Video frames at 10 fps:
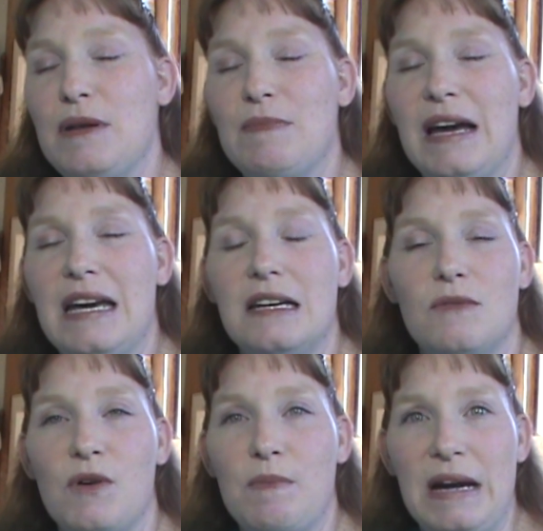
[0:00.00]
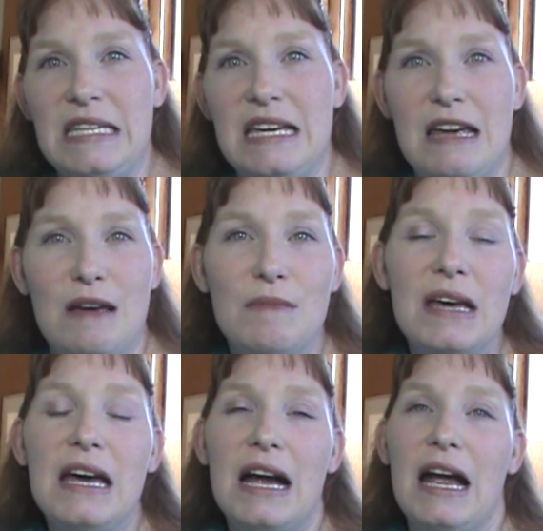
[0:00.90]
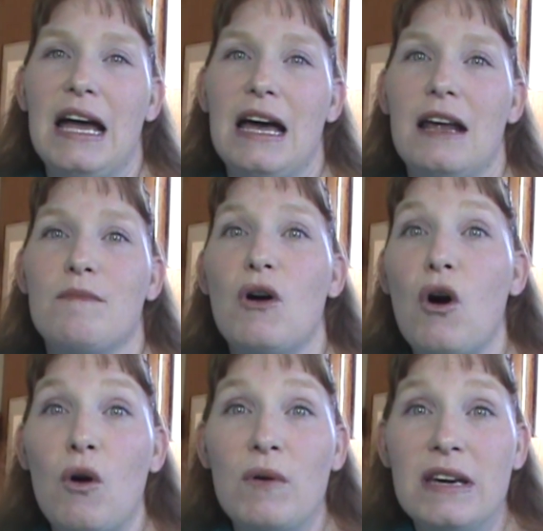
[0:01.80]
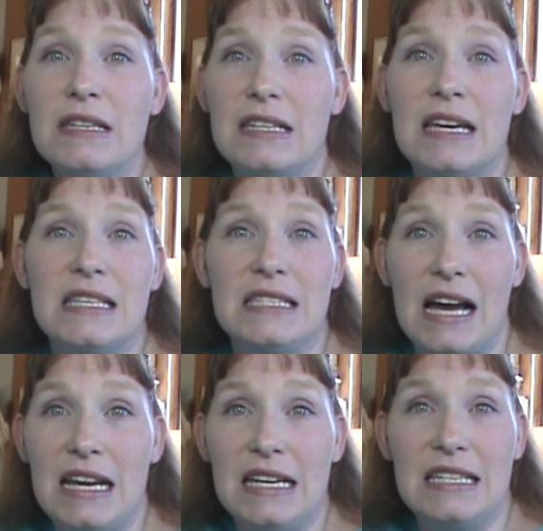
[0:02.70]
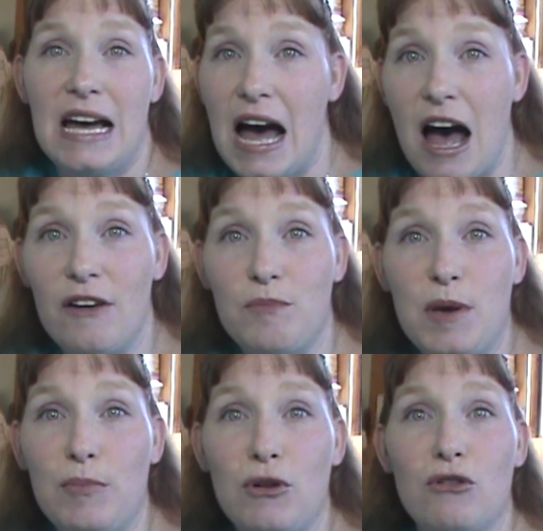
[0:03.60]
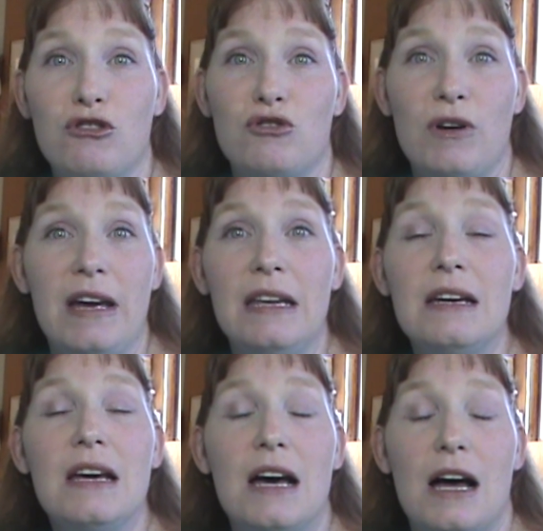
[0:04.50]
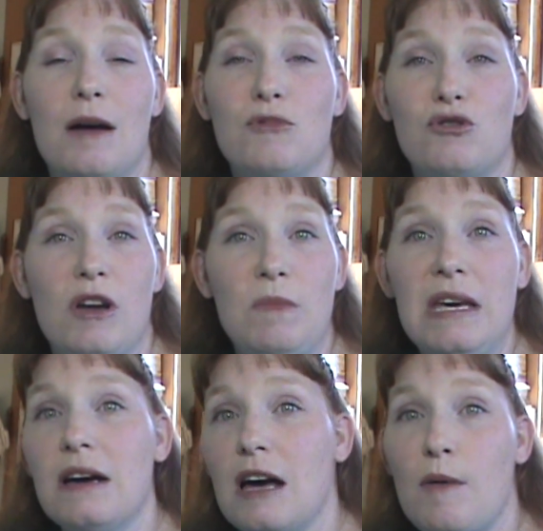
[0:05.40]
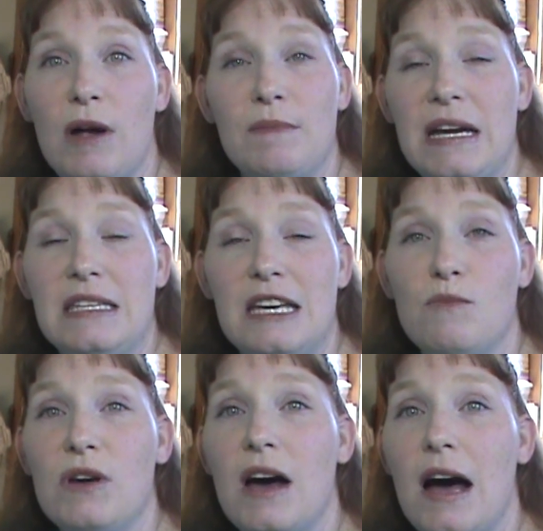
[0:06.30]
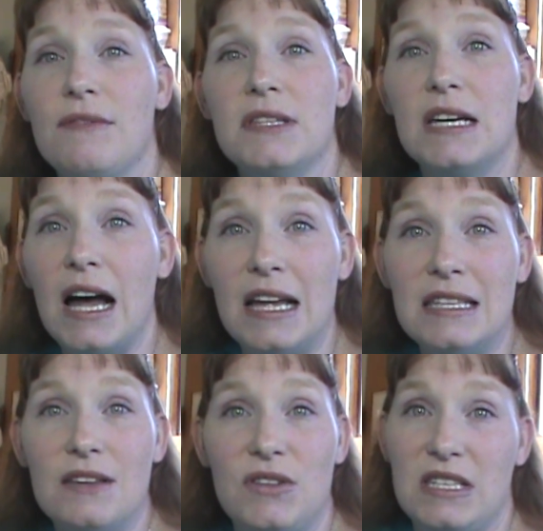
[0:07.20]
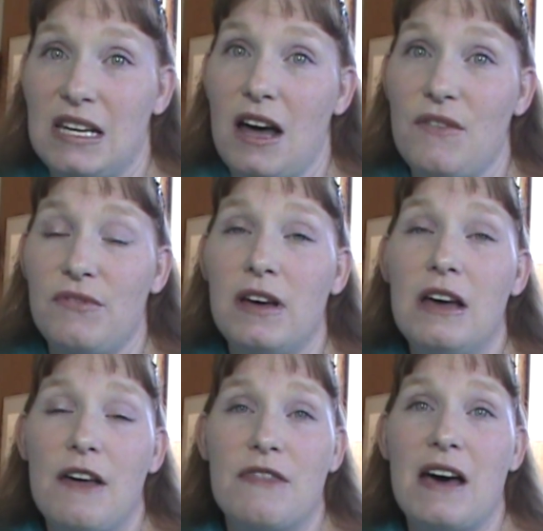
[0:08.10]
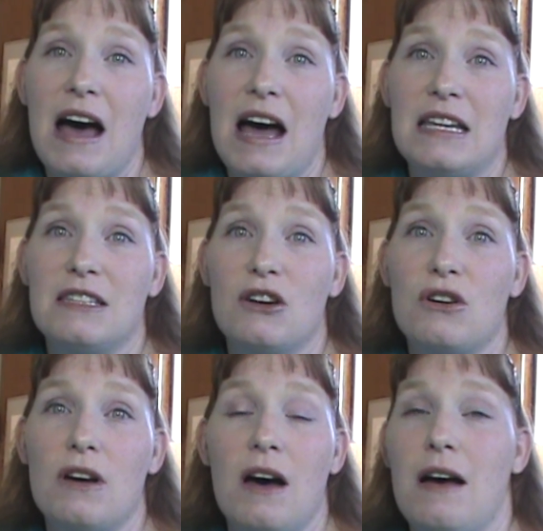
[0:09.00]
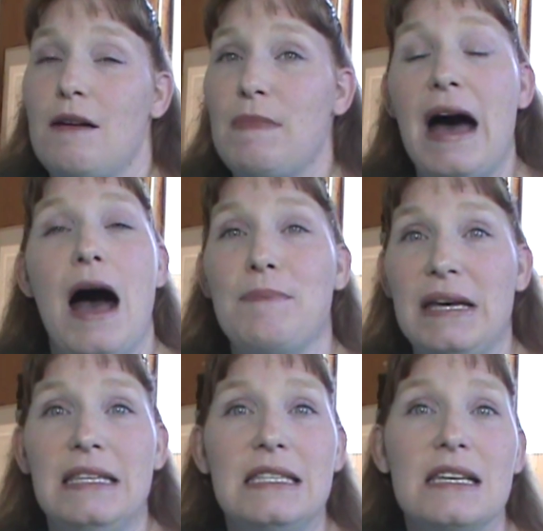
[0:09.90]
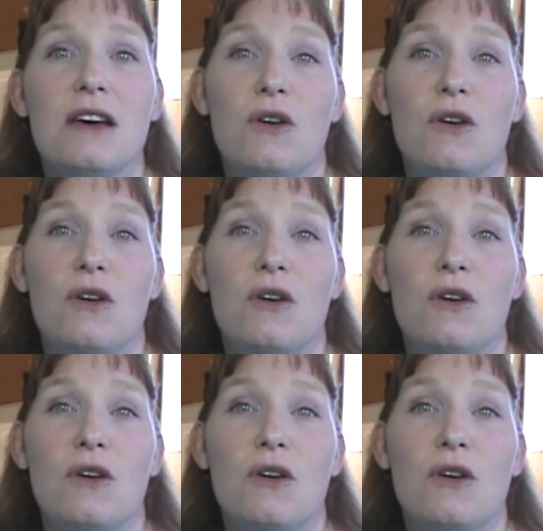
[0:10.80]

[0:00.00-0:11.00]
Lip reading: And with my team. And I'm always excited to have people join me and come on my team. We have tons of stuff that happens.